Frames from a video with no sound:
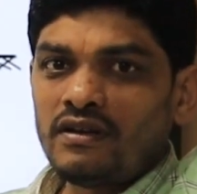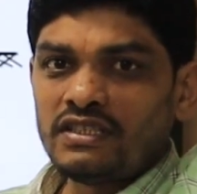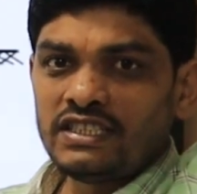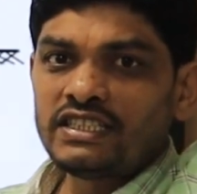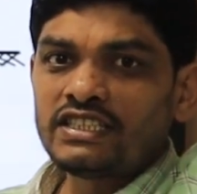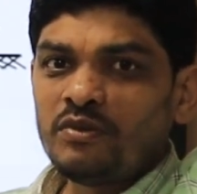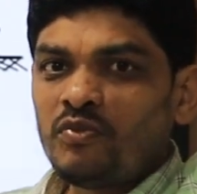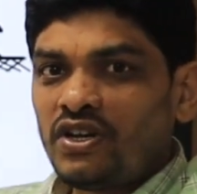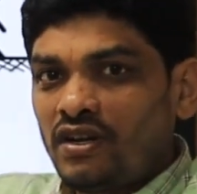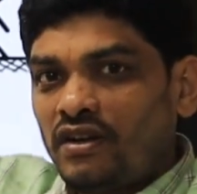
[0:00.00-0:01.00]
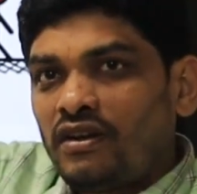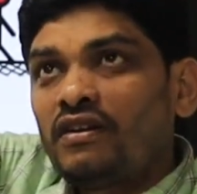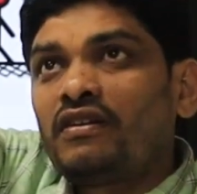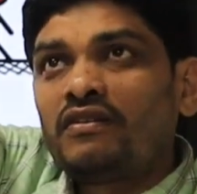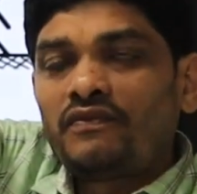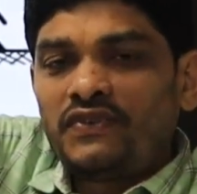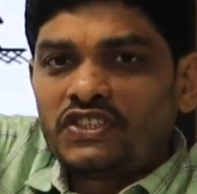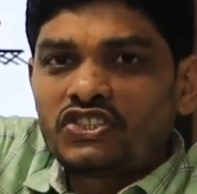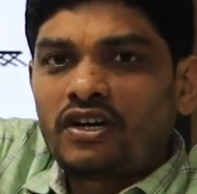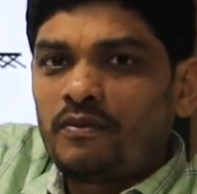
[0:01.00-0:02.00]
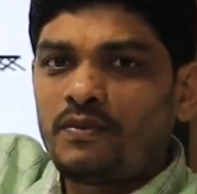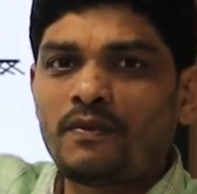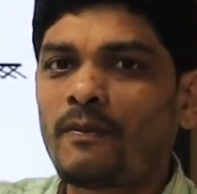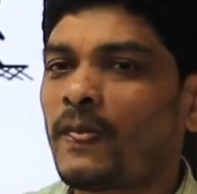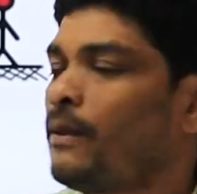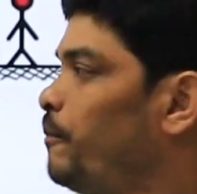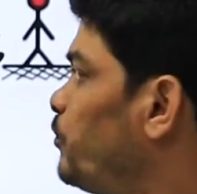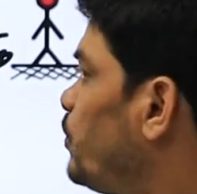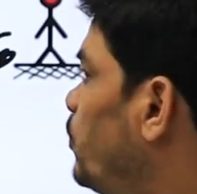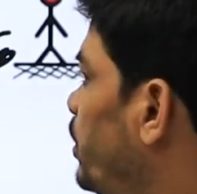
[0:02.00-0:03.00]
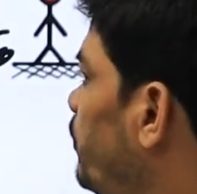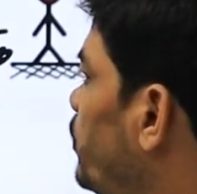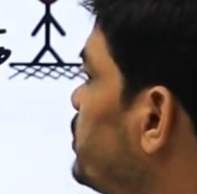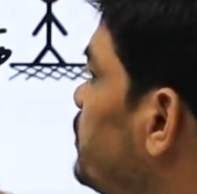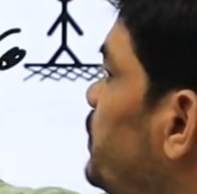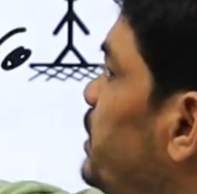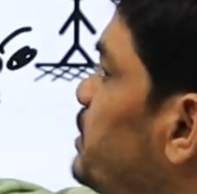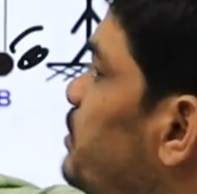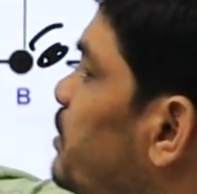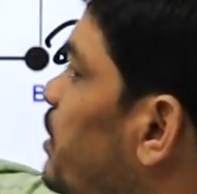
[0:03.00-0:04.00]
This is a symbol for stop. Okay, once if it is